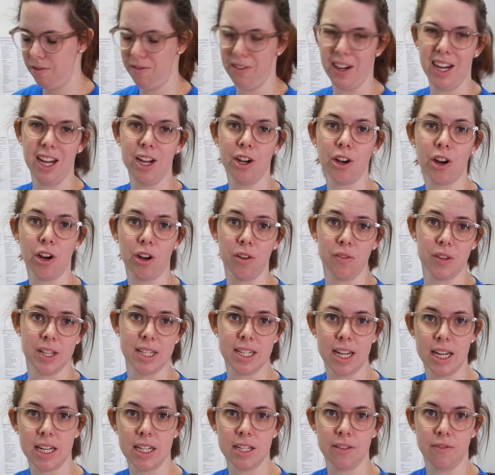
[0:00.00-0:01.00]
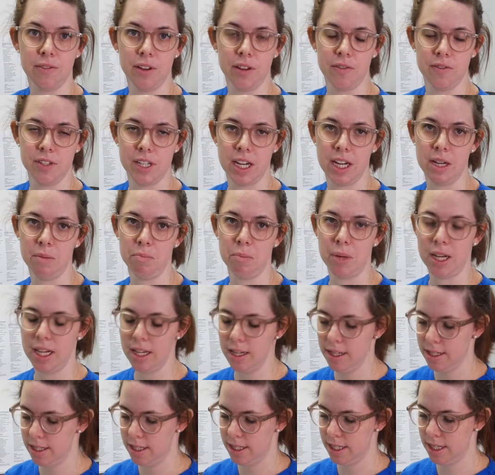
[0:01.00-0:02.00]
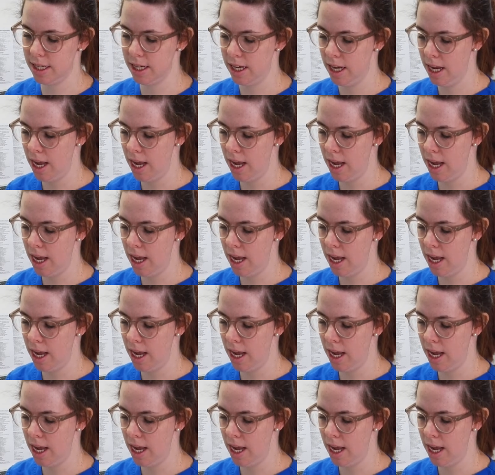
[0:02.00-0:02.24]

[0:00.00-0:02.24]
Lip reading: feed over 10 to 15 minutes.